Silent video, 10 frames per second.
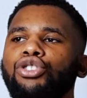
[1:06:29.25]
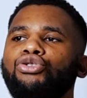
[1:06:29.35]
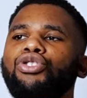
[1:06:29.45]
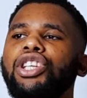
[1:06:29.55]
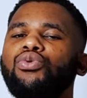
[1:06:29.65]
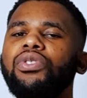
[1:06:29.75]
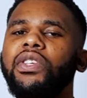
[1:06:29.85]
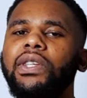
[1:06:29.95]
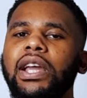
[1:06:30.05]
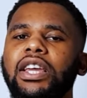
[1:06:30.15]
you need to
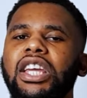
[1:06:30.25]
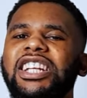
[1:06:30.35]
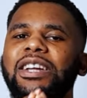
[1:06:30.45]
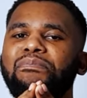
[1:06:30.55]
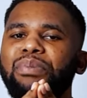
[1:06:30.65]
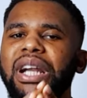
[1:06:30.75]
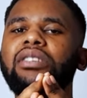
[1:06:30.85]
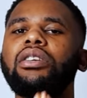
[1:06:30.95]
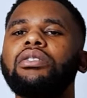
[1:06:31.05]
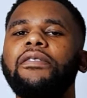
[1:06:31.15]
stay in the
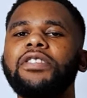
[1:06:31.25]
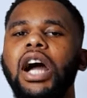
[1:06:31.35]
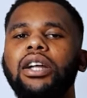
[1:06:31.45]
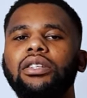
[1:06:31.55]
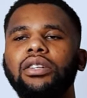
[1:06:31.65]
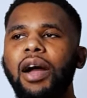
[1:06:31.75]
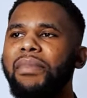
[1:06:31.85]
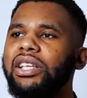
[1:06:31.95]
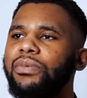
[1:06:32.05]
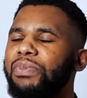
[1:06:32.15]
presence of God.
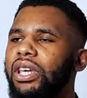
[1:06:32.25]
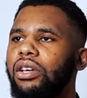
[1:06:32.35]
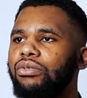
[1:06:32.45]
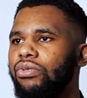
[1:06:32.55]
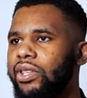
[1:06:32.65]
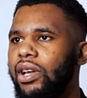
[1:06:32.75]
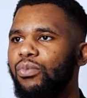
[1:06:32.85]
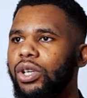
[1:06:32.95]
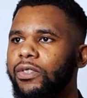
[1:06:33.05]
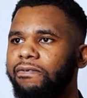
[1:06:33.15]
Am I speaking to
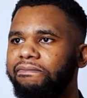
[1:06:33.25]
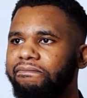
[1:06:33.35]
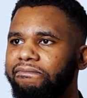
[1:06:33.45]
someone?